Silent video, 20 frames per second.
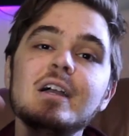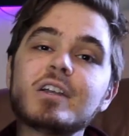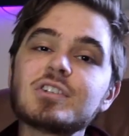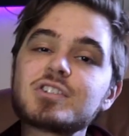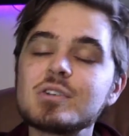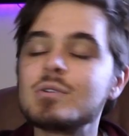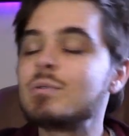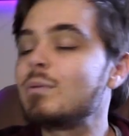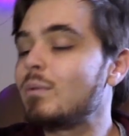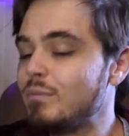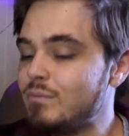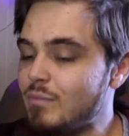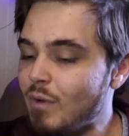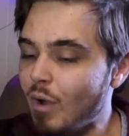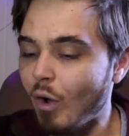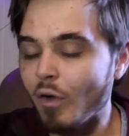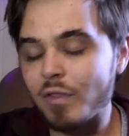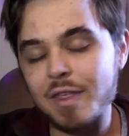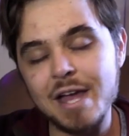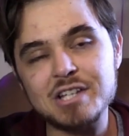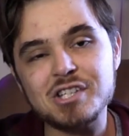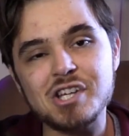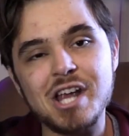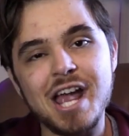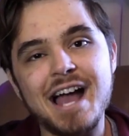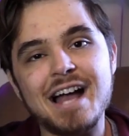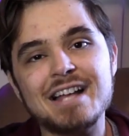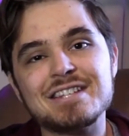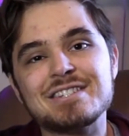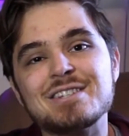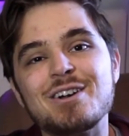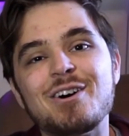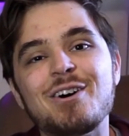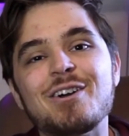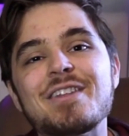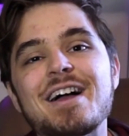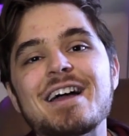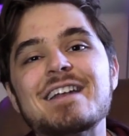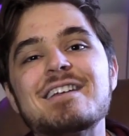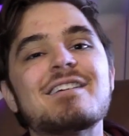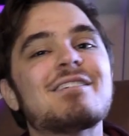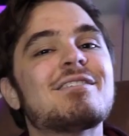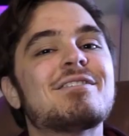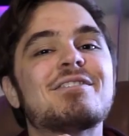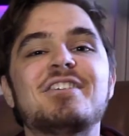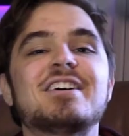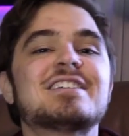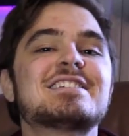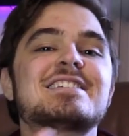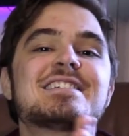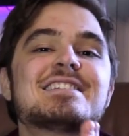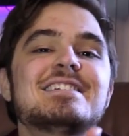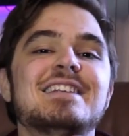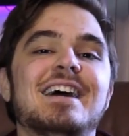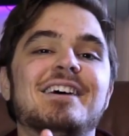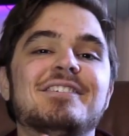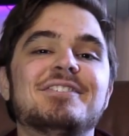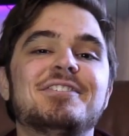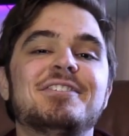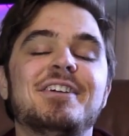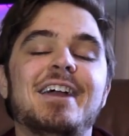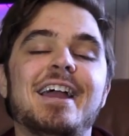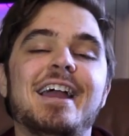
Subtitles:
Do all that jazz, all that fun stuff.